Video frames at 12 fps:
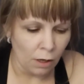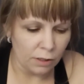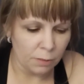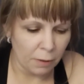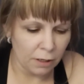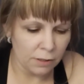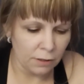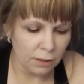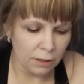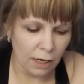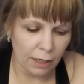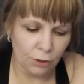Esparza
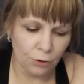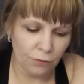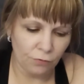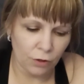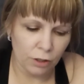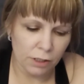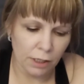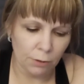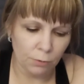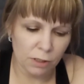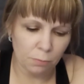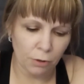did not know at first that it
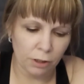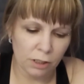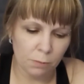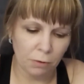was Prince,